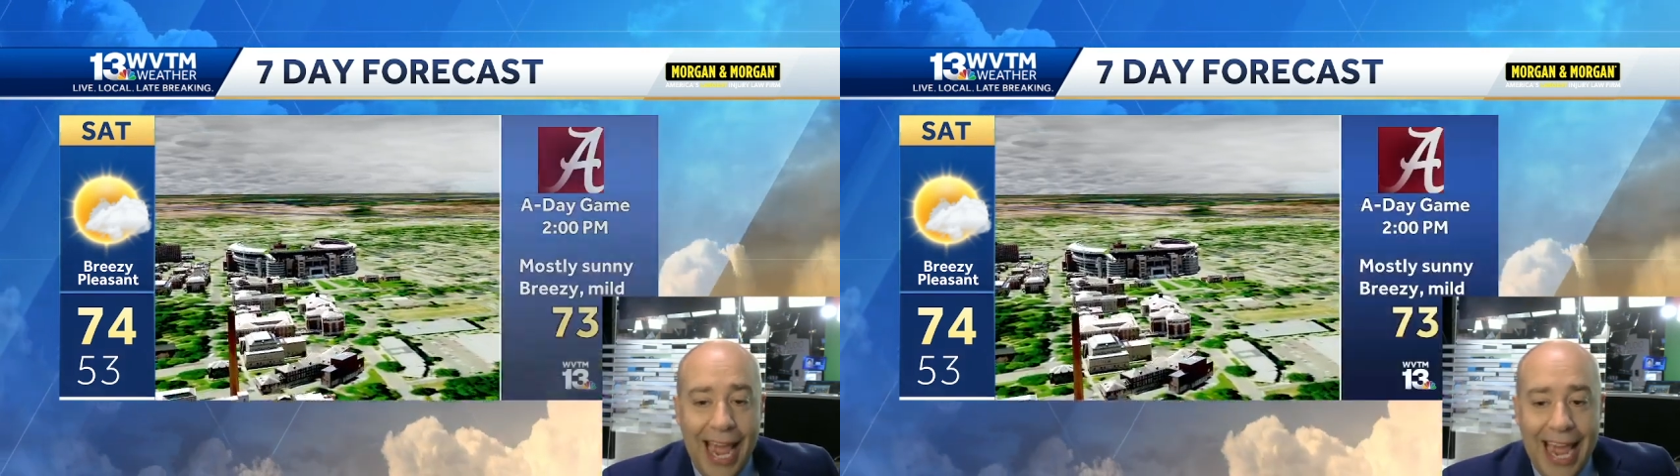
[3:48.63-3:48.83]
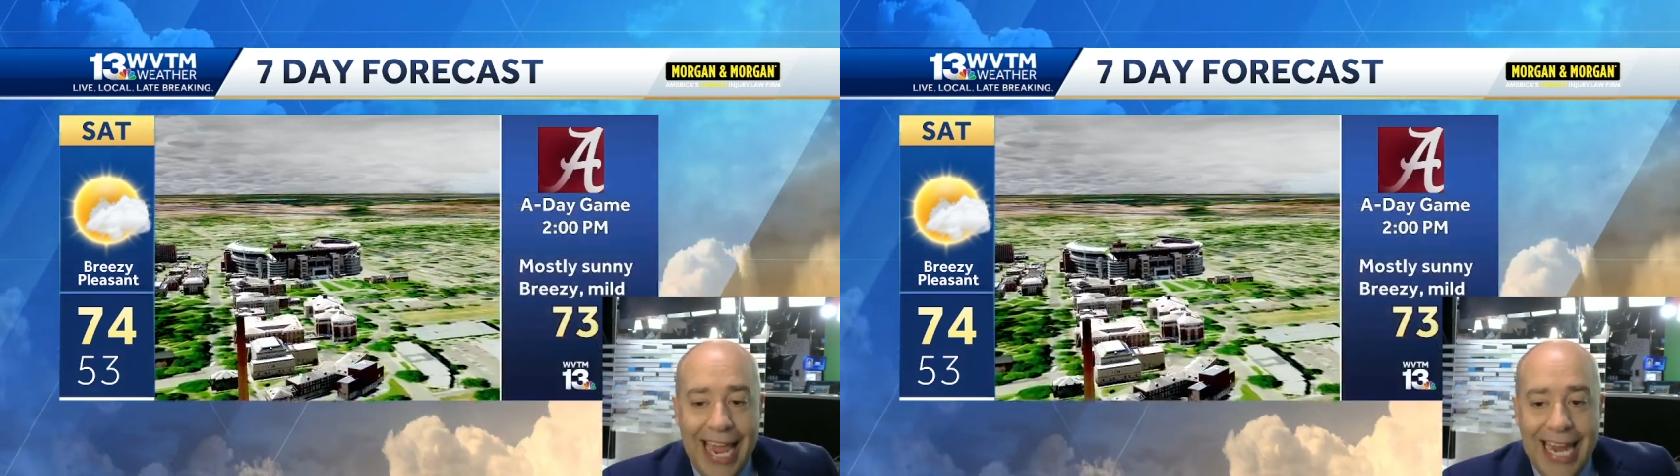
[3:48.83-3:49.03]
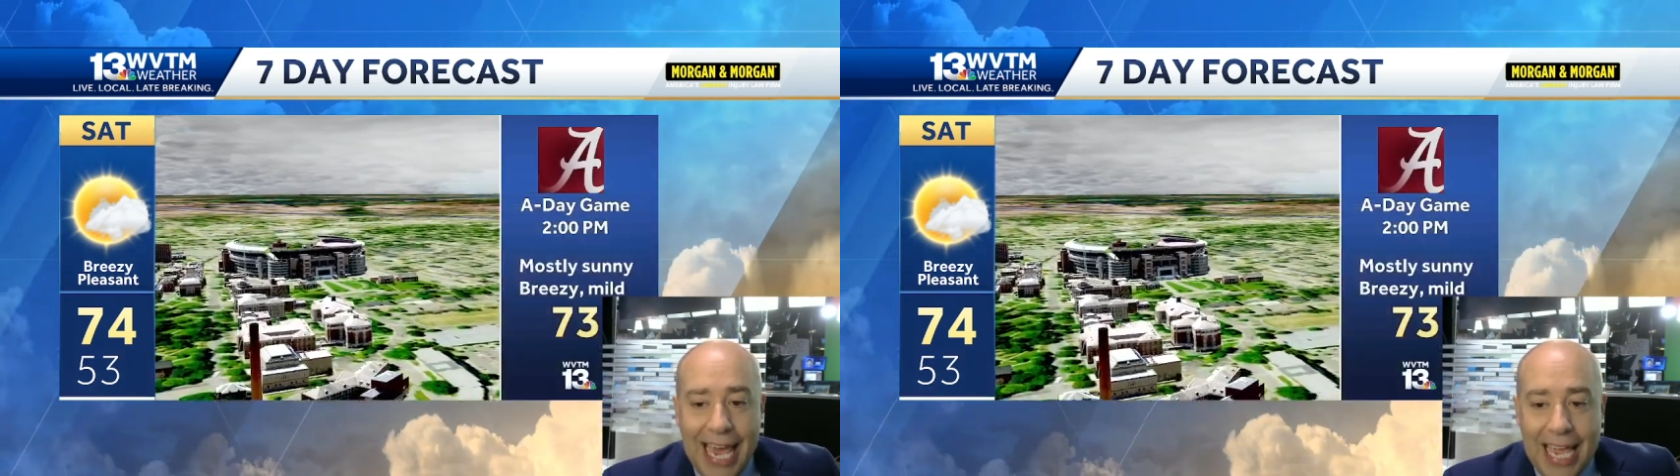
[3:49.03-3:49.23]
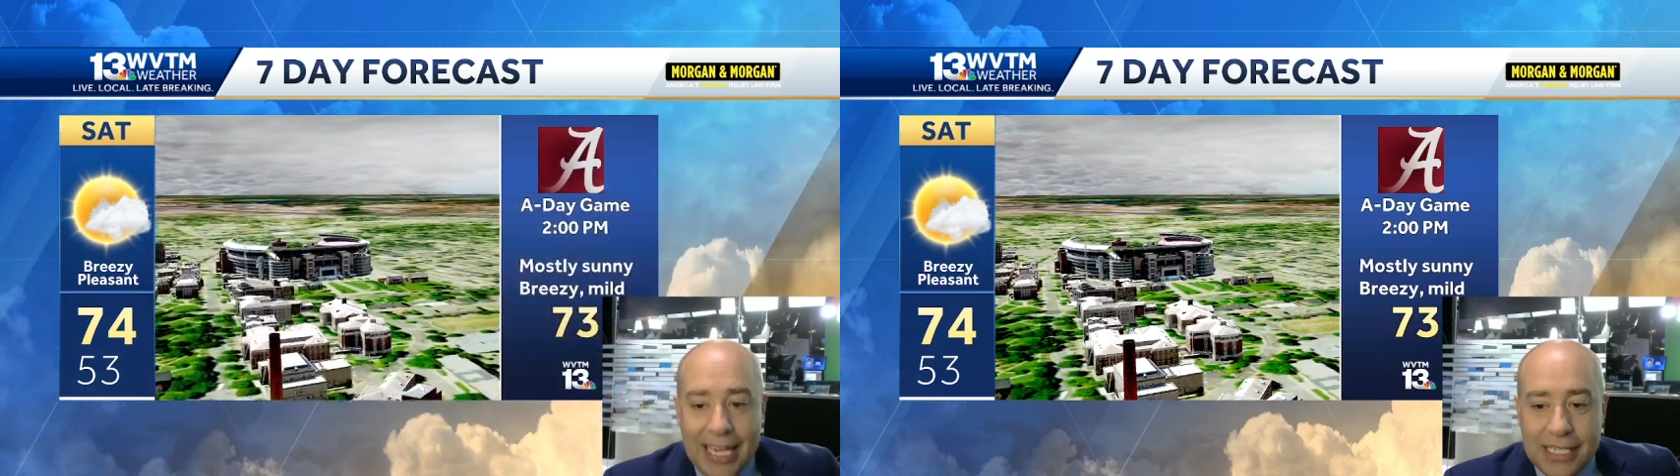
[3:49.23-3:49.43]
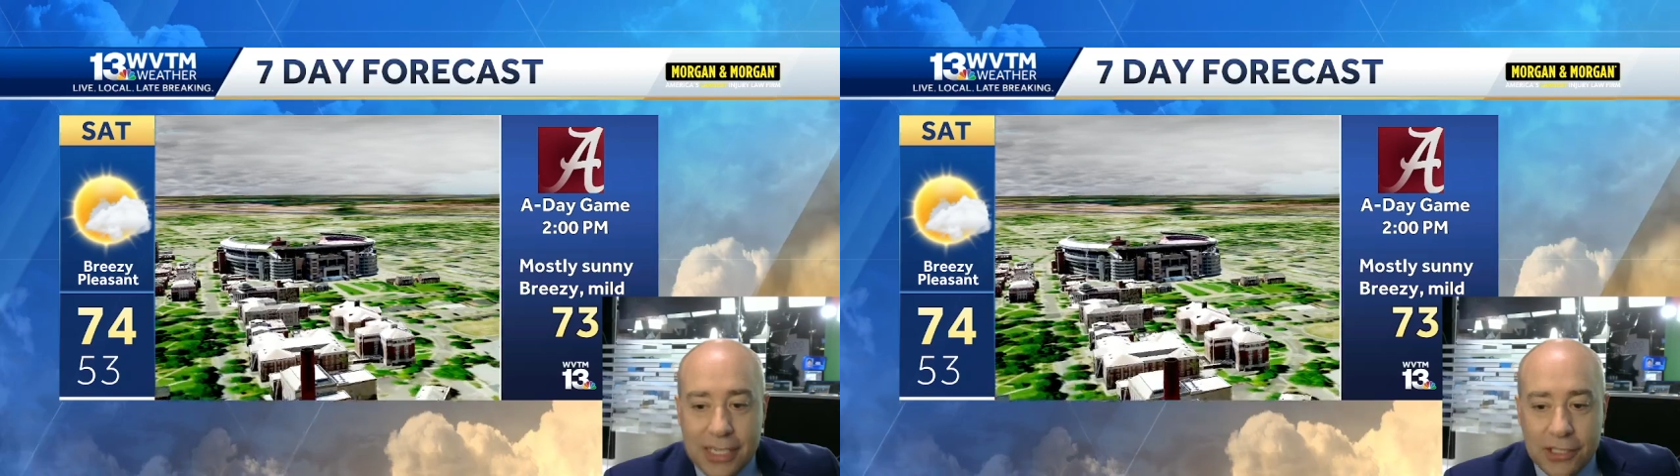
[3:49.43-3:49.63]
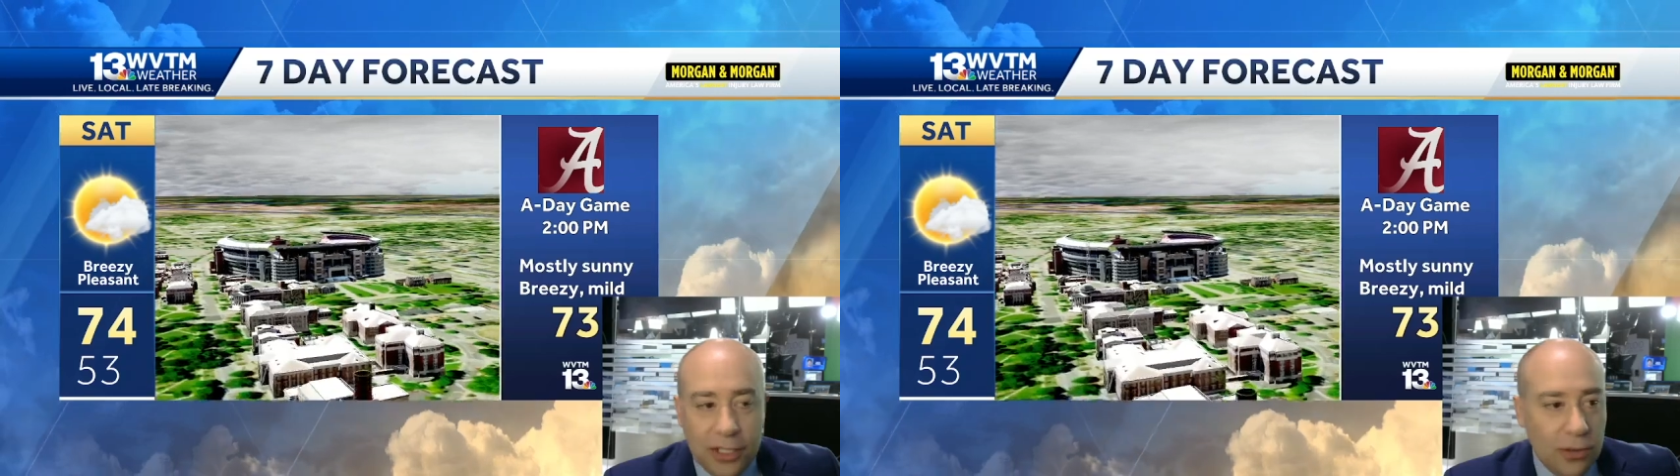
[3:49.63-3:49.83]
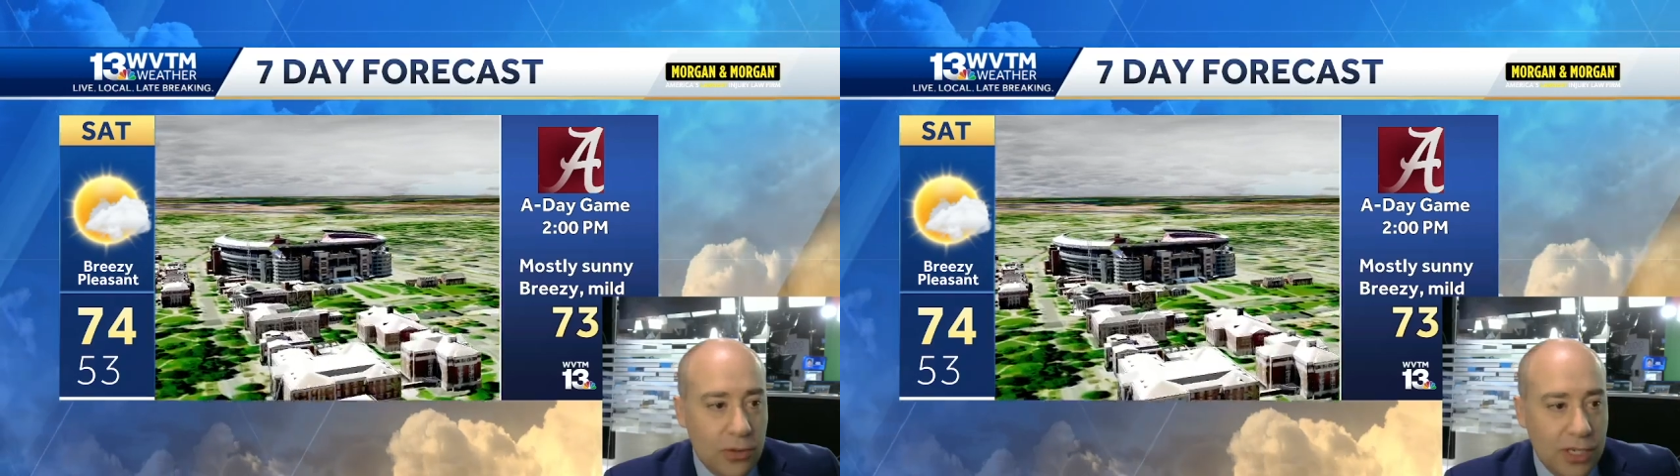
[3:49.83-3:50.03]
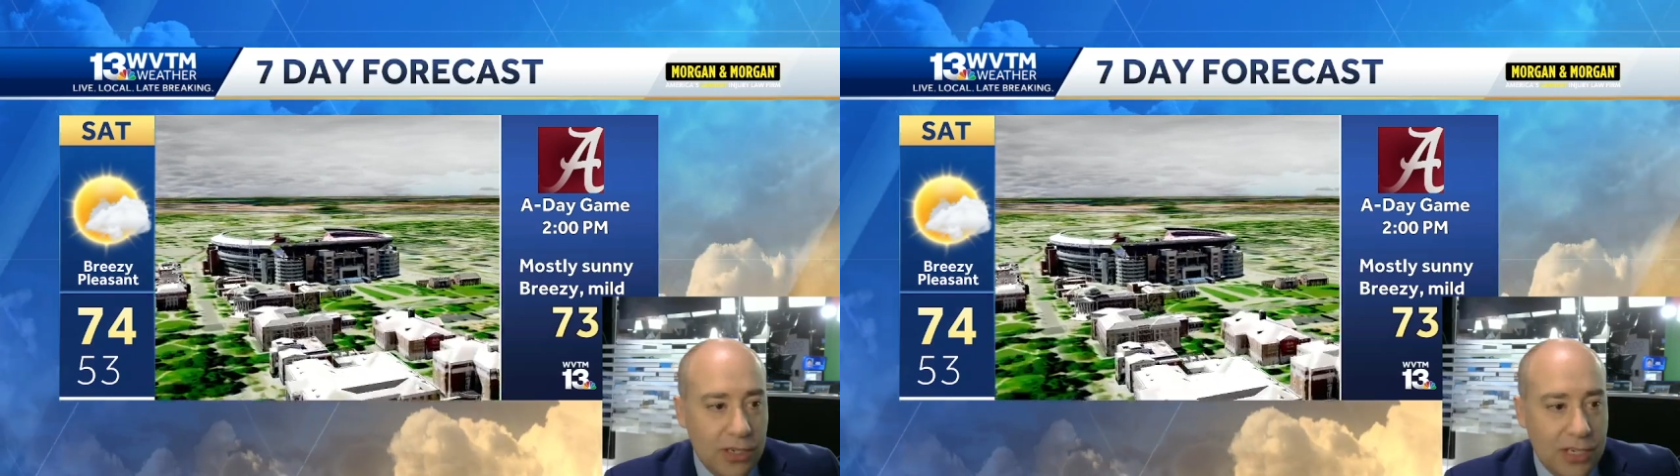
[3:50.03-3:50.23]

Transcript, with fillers: 8A in Tuscaloosa,